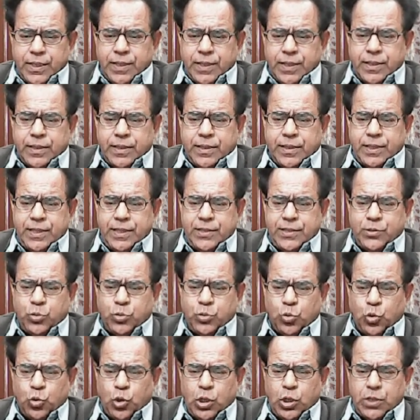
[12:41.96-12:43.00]

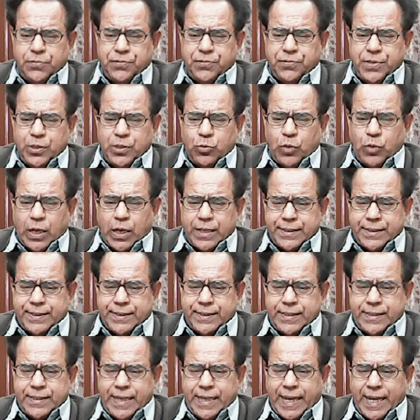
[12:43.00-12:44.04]
threshold
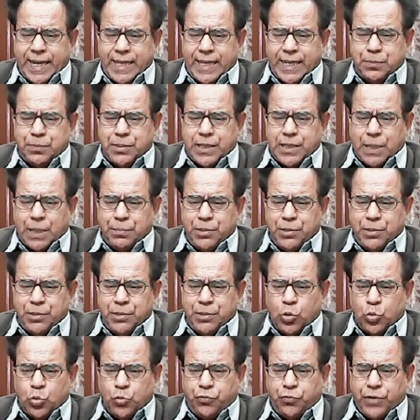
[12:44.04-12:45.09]
frequency has become
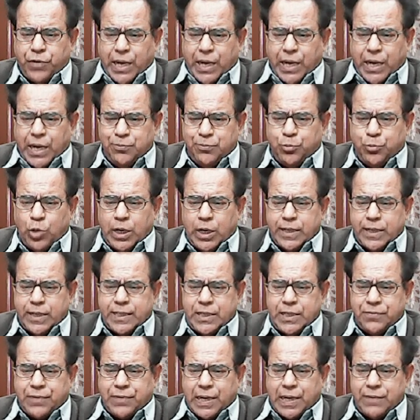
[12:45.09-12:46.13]
equal to
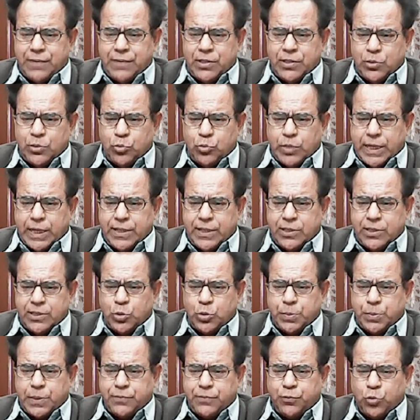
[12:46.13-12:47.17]
5.35 into 10 raised to the
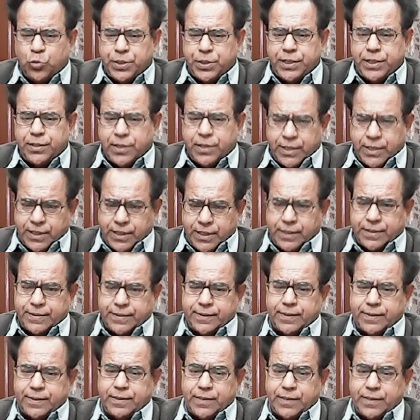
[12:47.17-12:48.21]
power 14
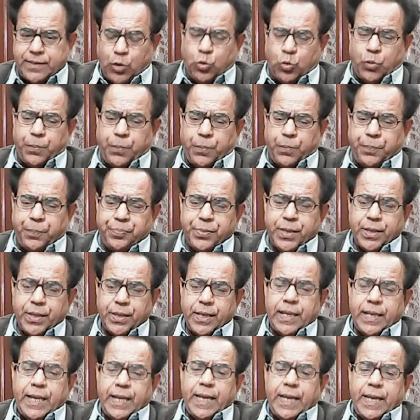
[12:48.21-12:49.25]
hertz. Now
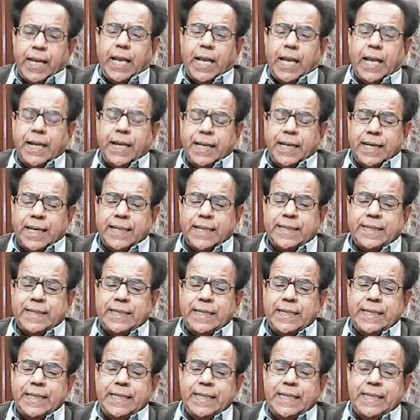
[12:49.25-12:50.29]

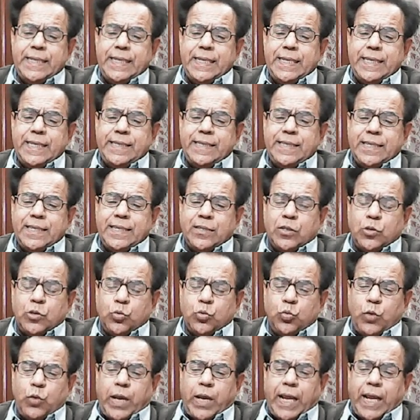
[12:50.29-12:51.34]
energy E is equal
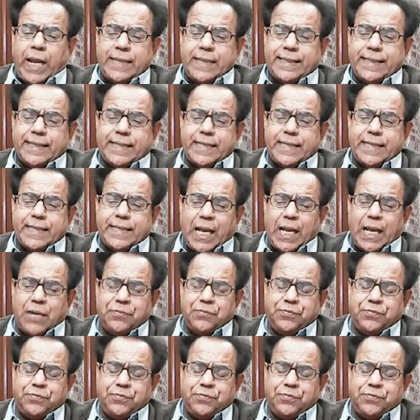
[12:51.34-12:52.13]
to HF.